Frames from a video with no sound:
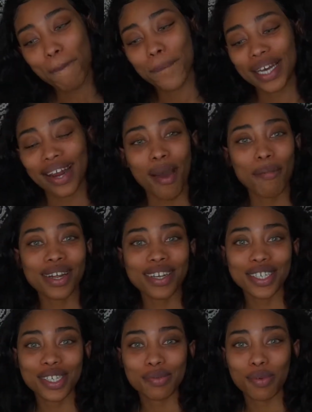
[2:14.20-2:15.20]
But I'm
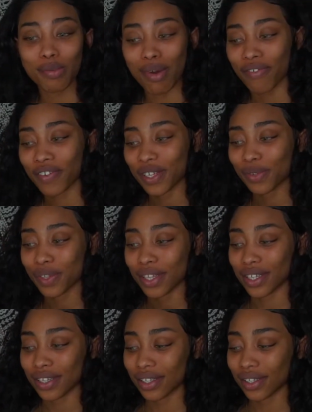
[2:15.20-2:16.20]
gonna just spray my face with
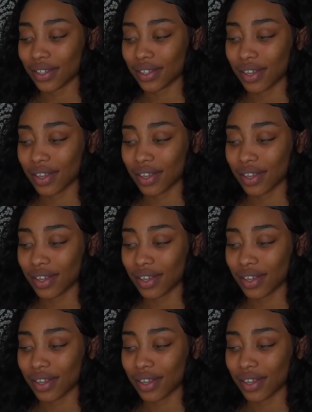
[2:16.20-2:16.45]
this.